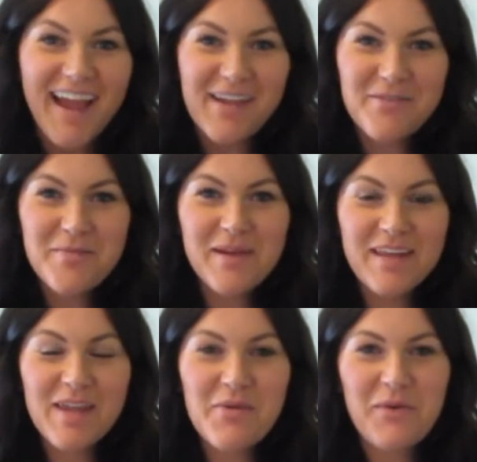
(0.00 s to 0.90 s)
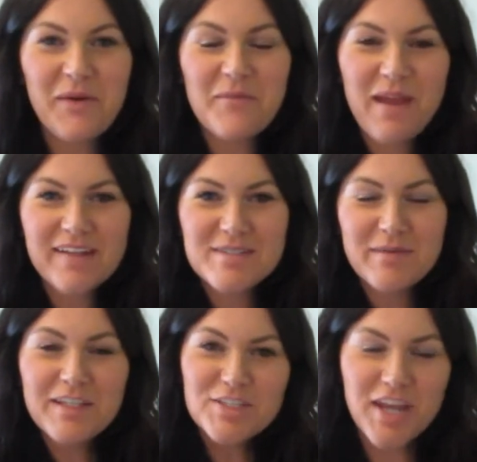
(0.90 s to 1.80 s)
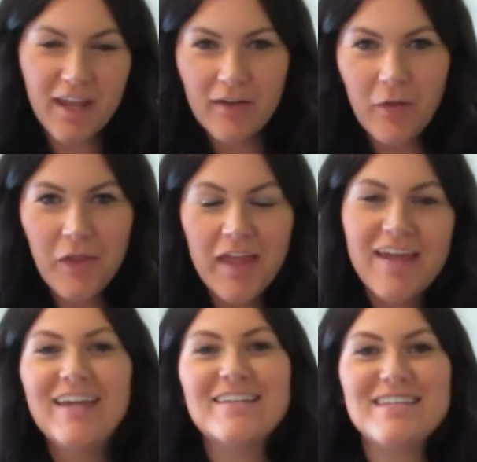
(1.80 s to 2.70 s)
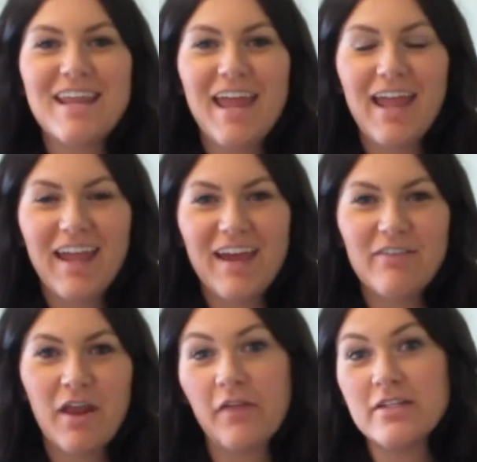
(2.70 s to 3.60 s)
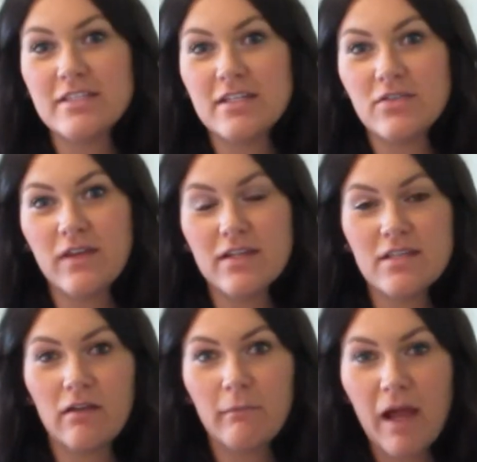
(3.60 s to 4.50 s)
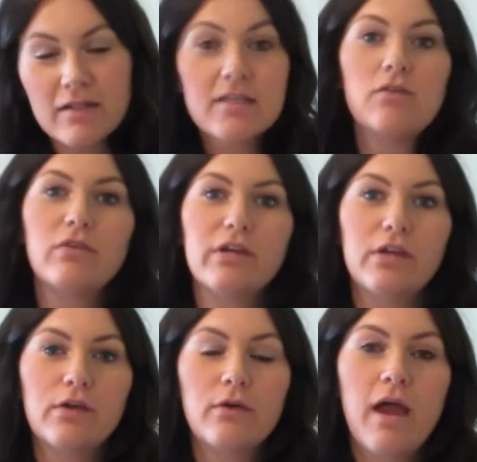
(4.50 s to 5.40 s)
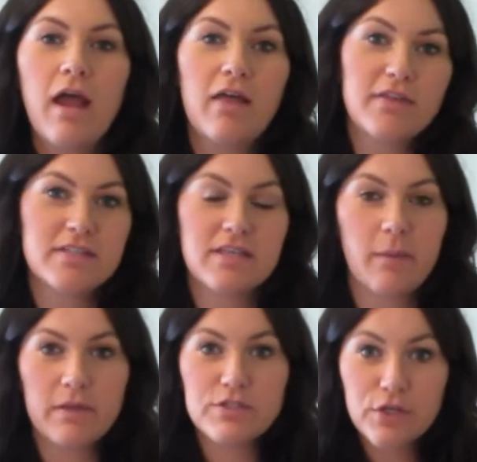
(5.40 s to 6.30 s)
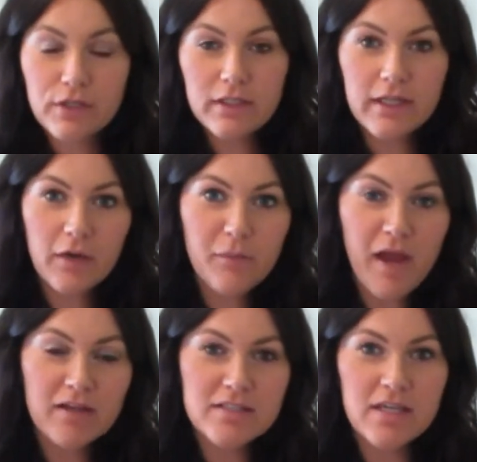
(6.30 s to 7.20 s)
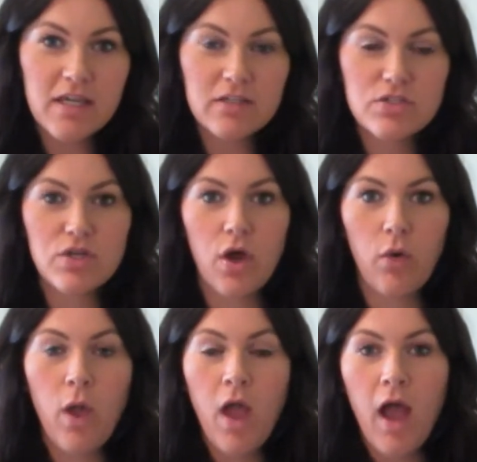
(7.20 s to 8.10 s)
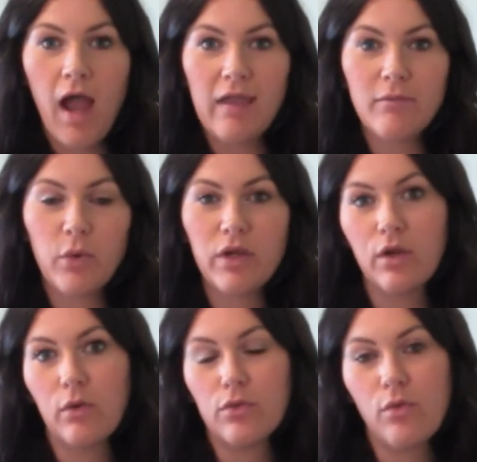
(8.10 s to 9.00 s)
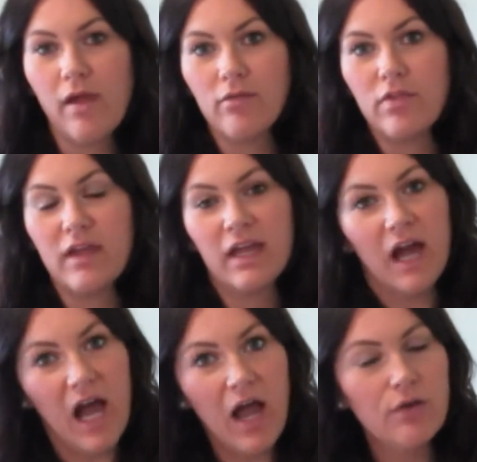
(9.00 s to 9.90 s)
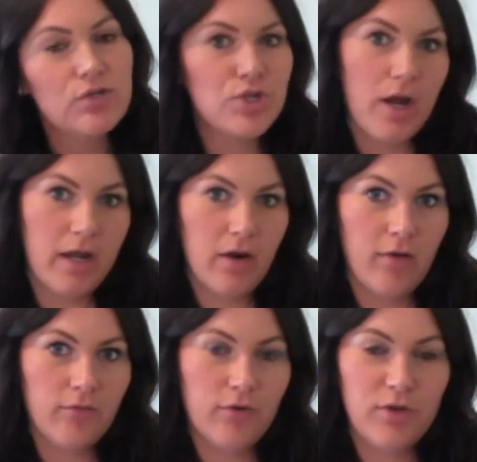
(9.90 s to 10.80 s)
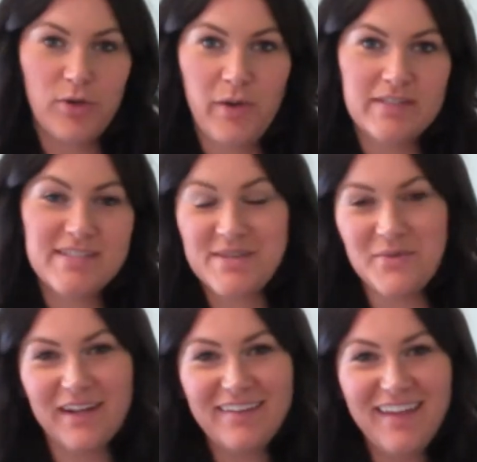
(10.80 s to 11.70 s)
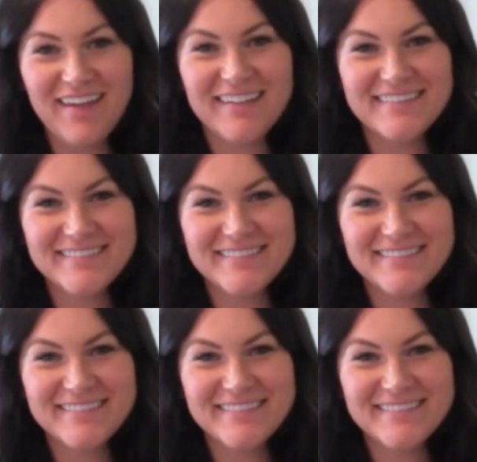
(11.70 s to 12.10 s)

Hi everybody, welcome back to my channel. Today I have another Stitch Fix unboxing for you. This is a maternity unboxing, so I am going to go through everything I got, try it on for you, and see what I like.